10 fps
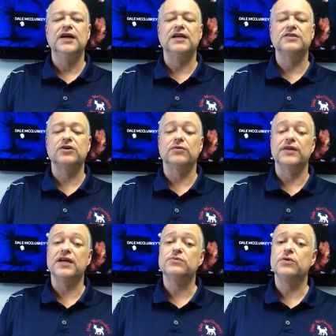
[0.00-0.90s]
and so
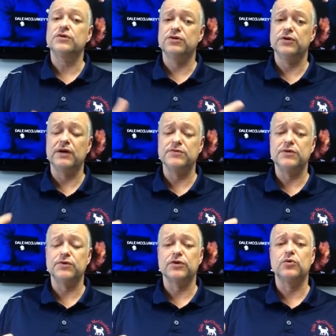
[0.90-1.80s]
that's where too it comes
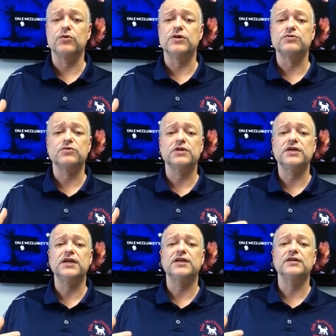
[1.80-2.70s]
in with the core, is really
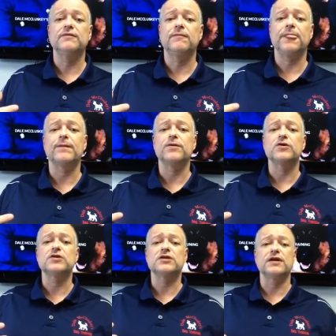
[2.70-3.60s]
getting the
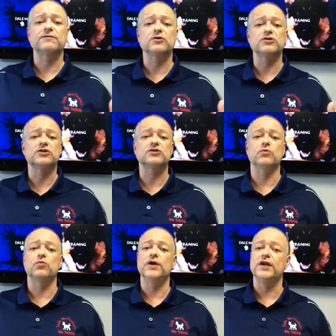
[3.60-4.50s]
person at first just
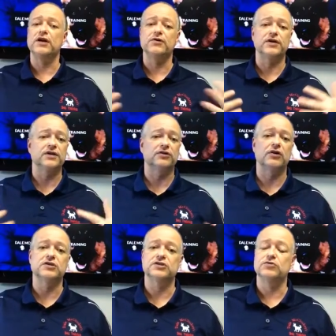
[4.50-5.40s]
the win area. The
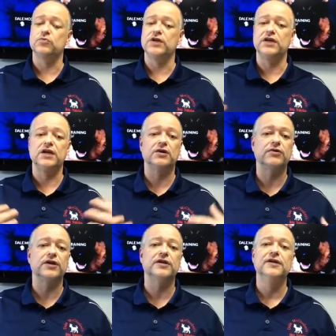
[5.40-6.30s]
dog is just winning
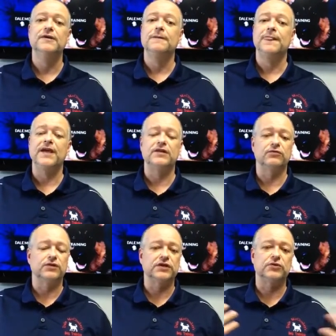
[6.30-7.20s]
area, getting a
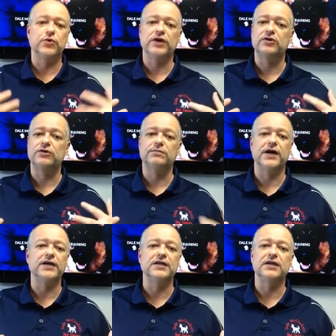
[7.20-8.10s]
really quick, good
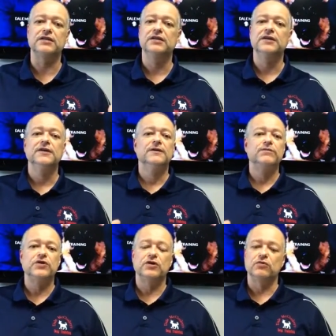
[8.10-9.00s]
bite in,
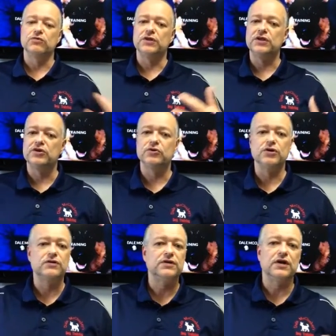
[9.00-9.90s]
really
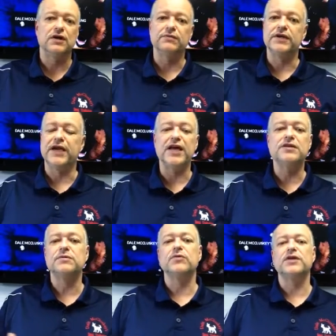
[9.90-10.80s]
good
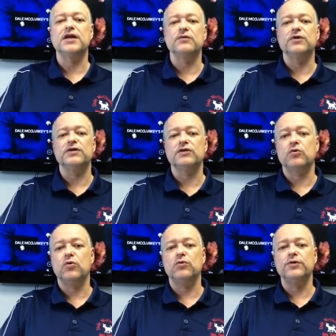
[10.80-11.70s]
engagement with the
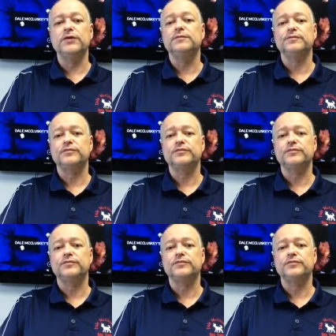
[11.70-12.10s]
quarry.